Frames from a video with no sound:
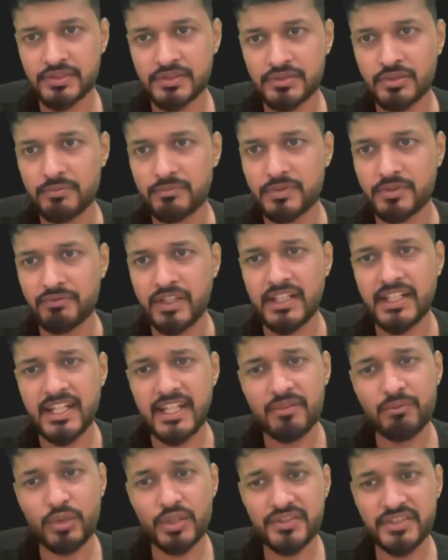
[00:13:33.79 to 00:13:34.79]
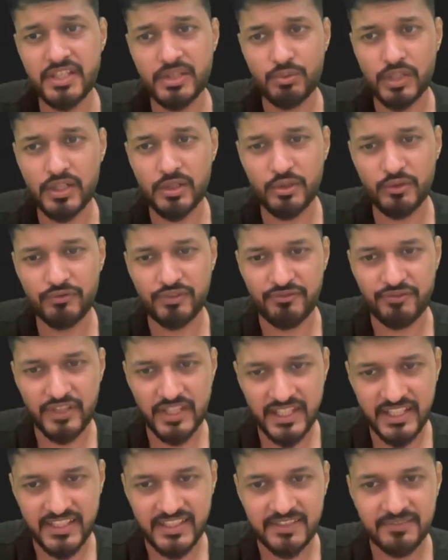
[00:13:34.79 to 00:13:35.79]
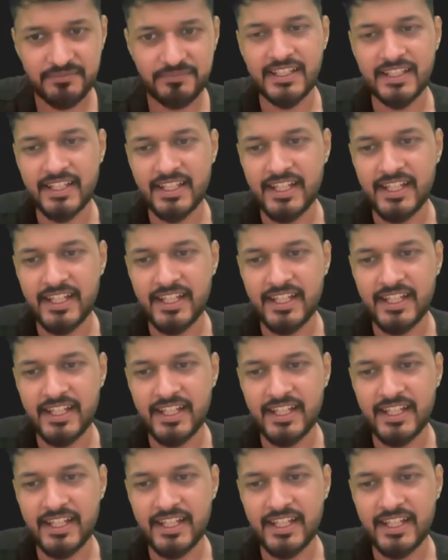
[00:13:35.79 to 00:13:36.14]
So when n was equal to 15